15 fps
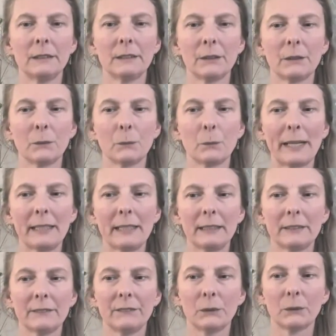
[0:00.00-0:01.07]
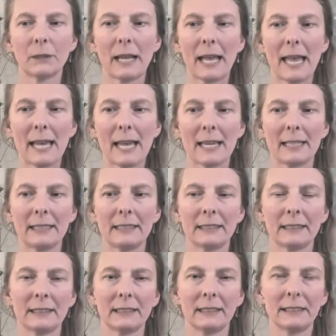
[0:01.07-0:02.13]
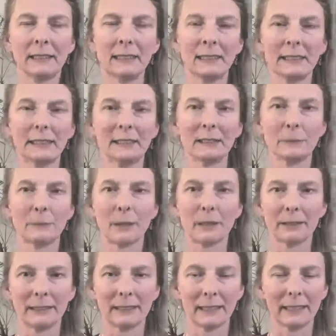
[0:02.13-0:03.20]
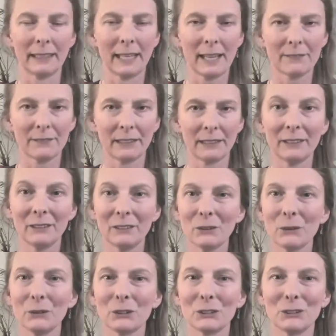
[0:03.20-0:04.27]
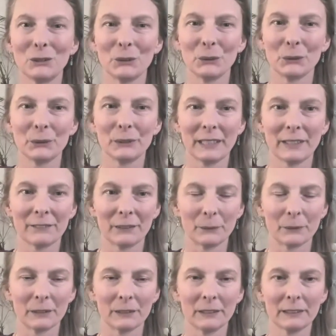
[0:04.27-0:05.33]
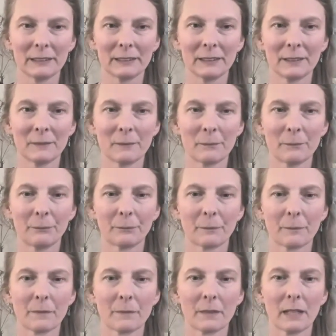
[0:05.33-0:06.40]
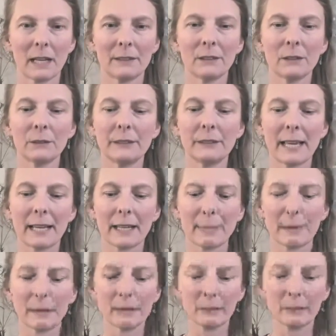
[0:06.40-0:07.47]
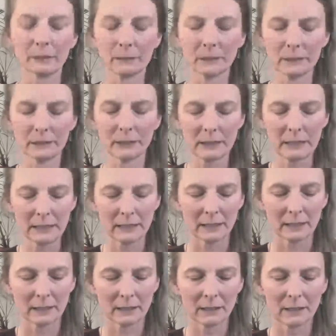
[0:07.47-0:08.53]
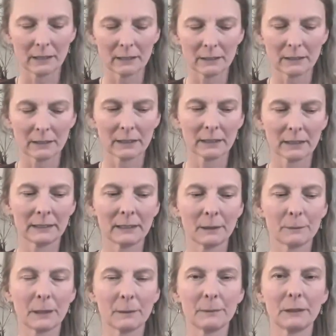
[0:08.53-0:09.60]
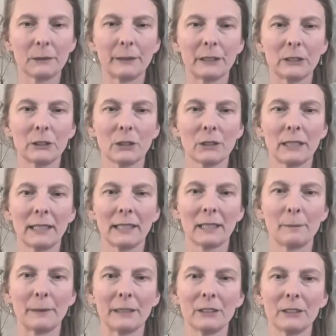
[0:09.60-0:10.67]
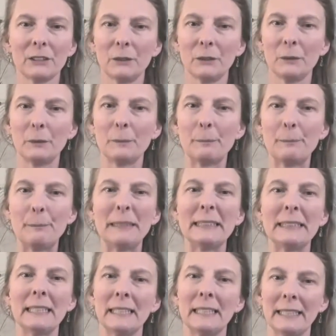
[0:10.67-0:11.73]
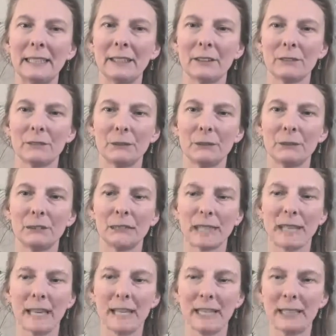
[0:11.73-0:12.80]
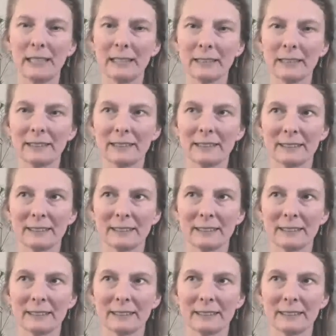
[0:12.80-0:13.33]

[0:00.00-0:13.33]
So the weight of your head is surprisingly heavy, not just yours, everyone's. And those neck muscles can sometimes switch on a little bit too busily through the day,